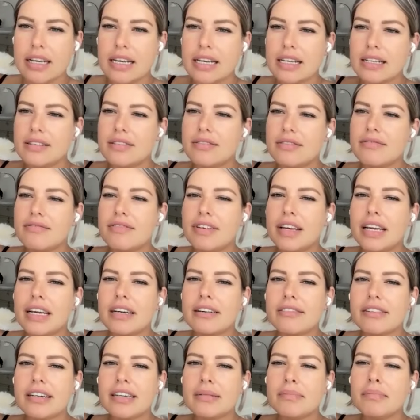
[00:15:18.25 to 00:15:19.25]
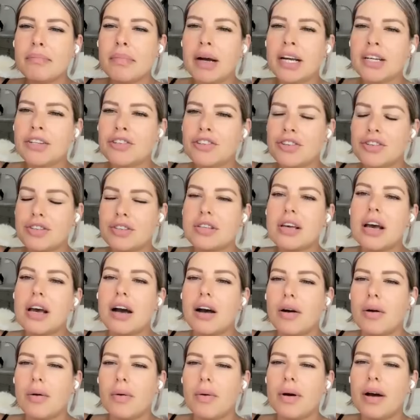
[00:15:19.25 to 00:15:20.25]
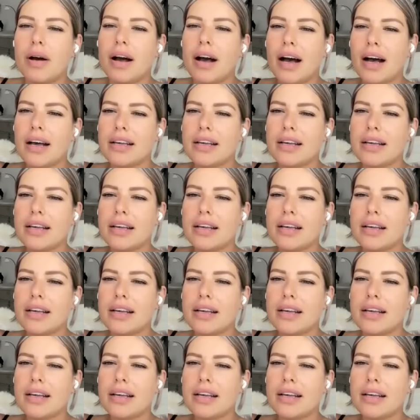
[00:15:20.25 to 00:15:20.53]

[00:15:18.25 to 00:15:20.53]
is very much so